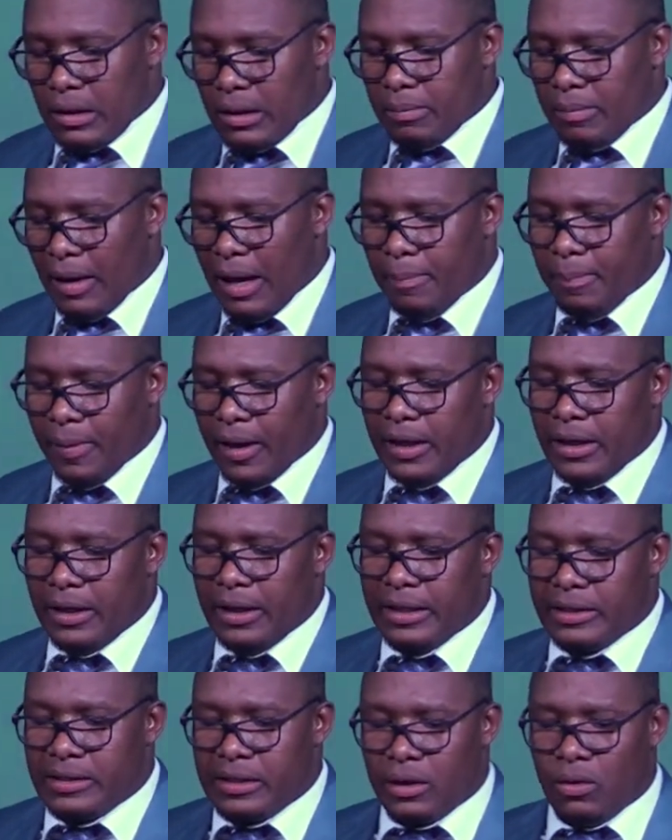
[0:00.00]
Bible
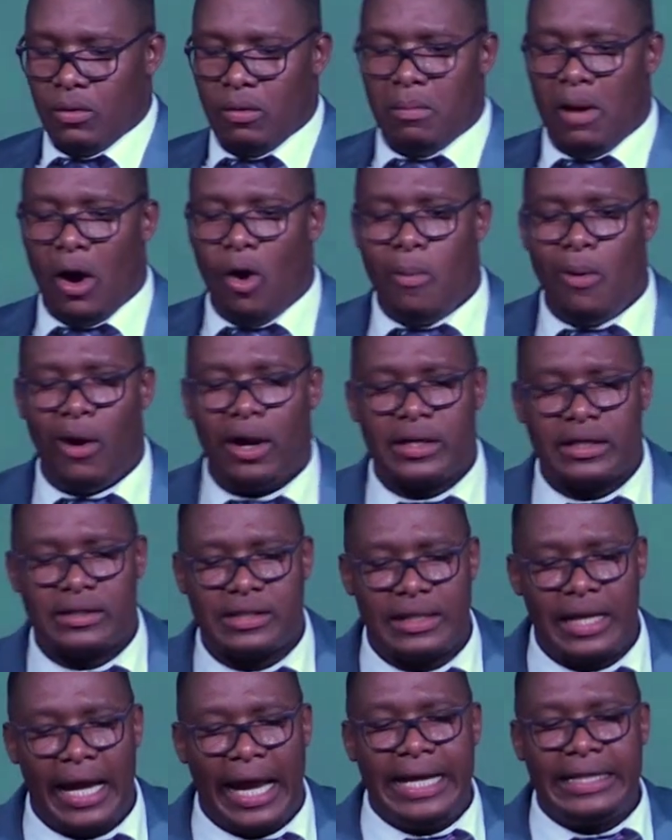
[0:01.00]
in
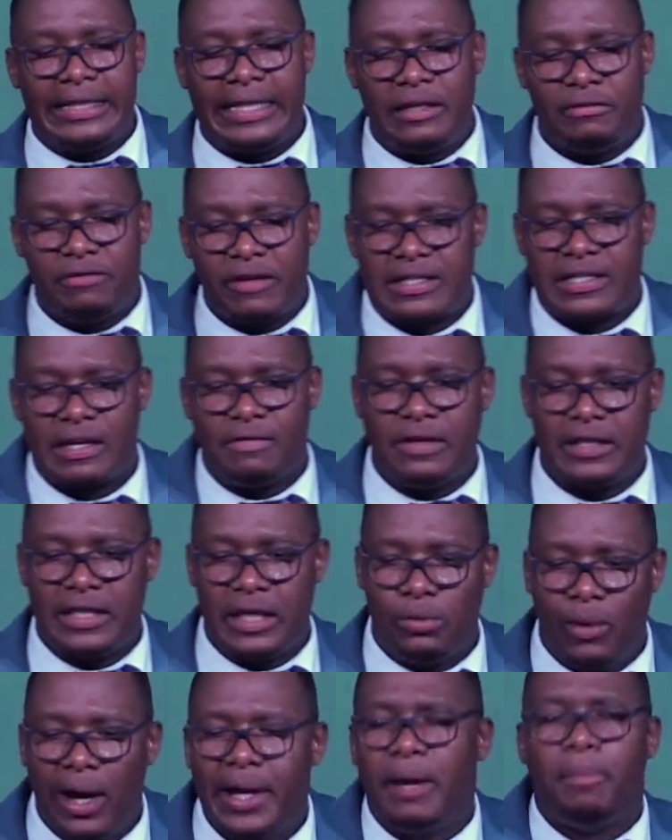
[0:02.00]
118 verse
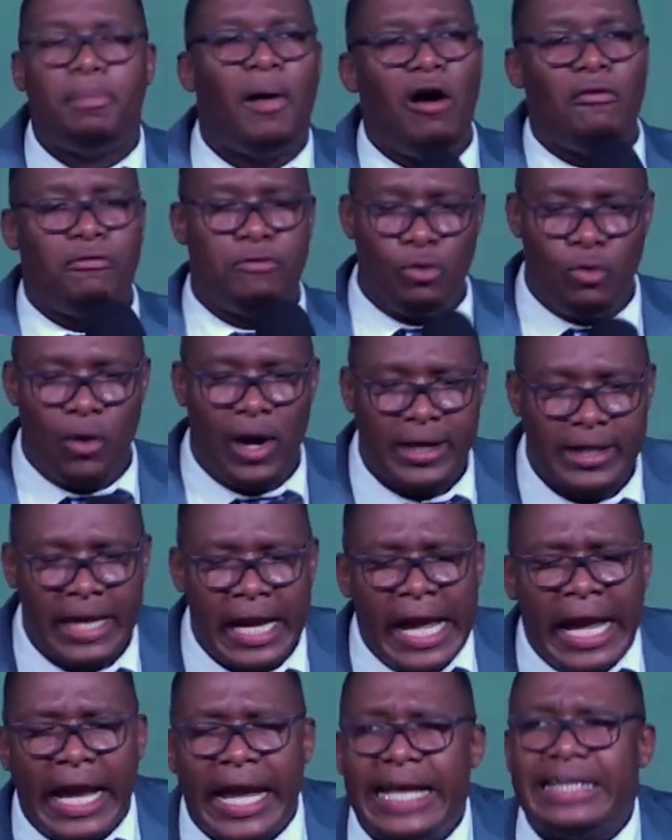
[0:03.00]
17. What a powerful word.
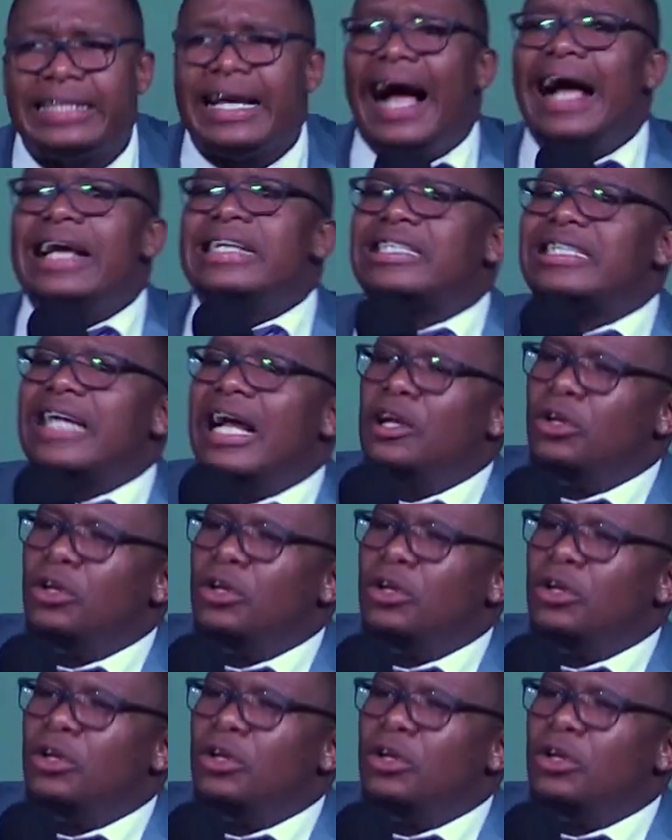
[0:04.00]
It, I shall